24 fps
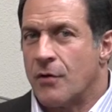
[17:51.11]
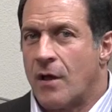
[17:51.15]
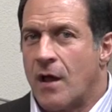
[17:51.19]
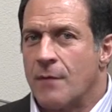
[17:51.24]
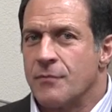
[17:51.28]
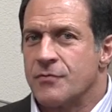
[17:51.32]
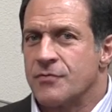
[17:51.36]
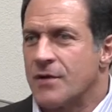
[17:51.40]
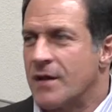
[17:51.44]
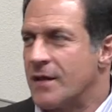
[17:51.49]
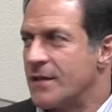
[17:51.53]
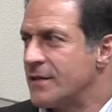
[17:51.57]
I'm
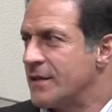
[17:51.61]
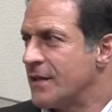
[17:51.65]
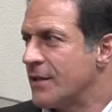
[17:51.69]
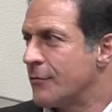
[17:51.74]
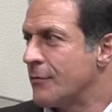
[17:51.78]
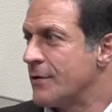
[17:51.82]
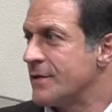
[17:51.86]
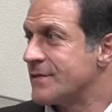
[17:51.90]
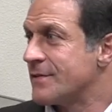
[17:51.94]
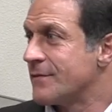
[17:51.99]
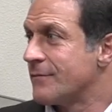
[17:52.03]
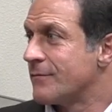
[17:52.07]
trying to
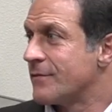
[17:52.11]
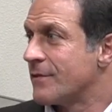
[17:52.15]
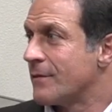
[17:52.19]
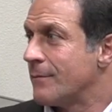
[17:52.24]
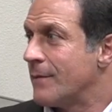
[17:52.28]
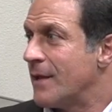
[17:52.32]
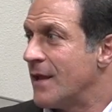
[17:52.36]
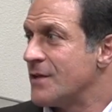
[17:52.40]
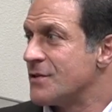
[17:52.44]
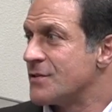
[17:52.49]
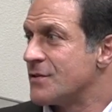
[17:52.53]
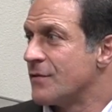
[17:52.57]
decrease
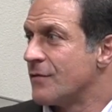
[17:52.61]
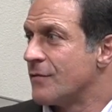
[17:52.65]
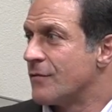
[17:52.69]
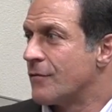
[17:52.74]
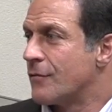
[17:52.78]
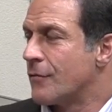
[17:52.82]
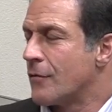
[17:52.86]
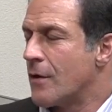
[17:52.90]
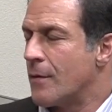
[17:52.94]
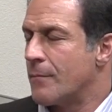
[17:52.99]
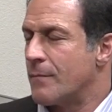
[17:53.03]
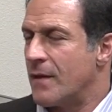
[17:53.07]
inflammation
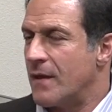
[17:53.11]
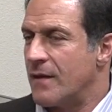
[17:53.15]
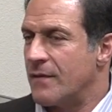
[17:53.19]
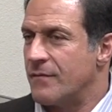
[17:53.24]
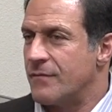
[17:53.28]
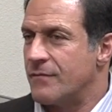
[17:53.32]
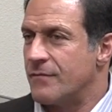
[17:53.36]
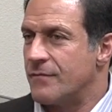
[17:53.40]
from a